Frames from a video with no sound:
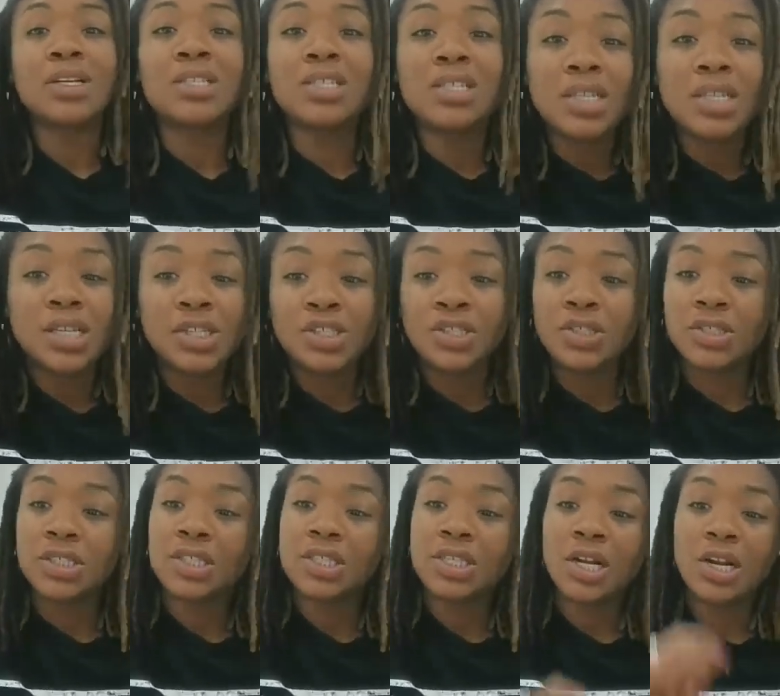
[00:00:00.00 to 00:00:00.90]
to discuss
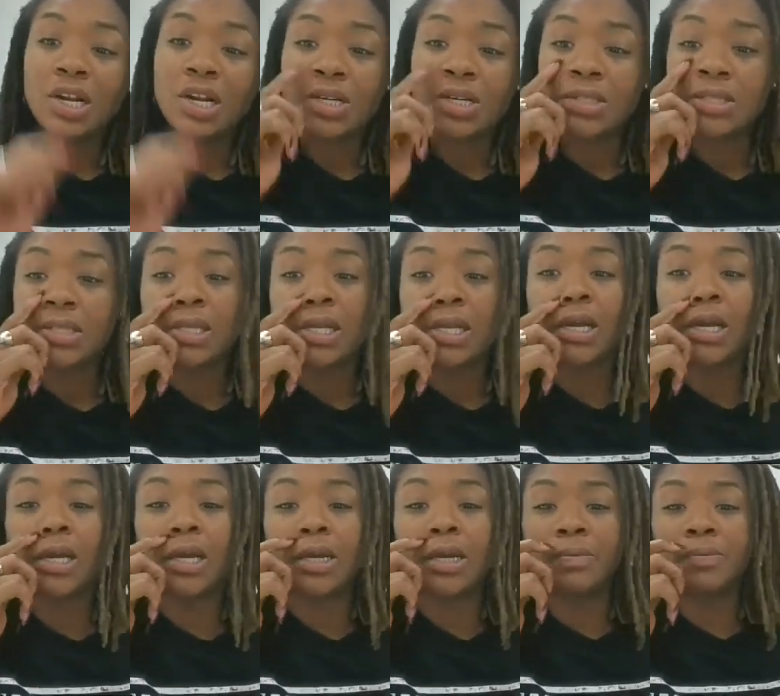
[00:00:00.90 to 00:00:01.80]
your concerns
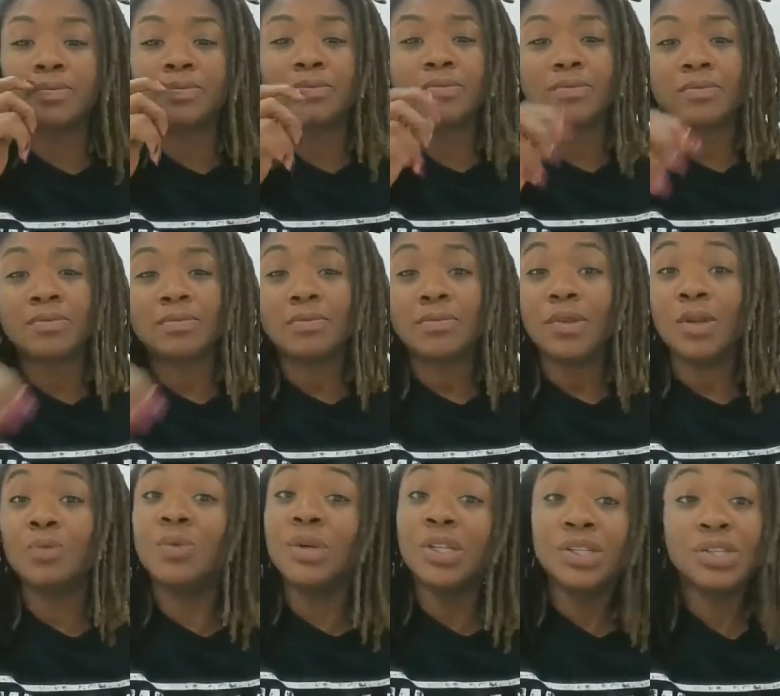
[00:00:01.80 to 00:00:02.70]

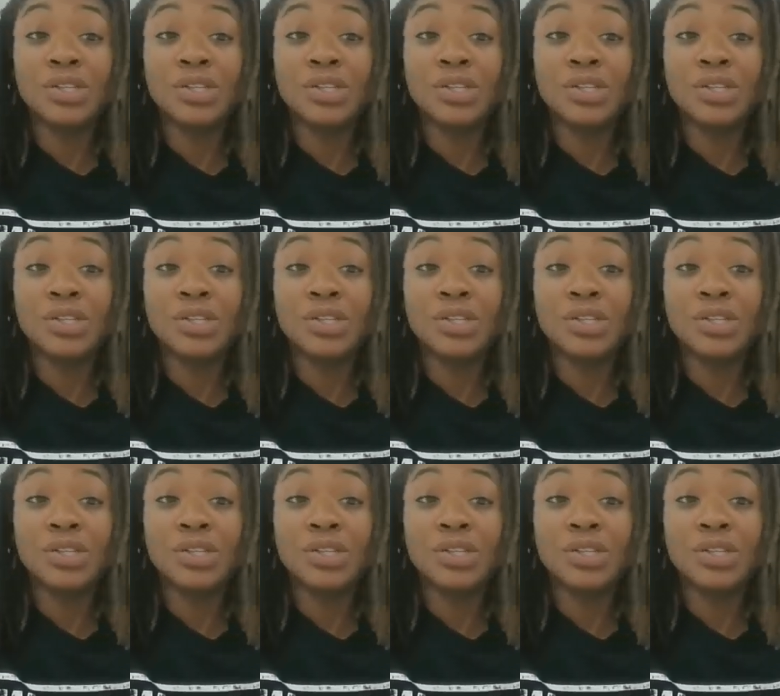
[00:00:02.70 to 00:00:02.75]
when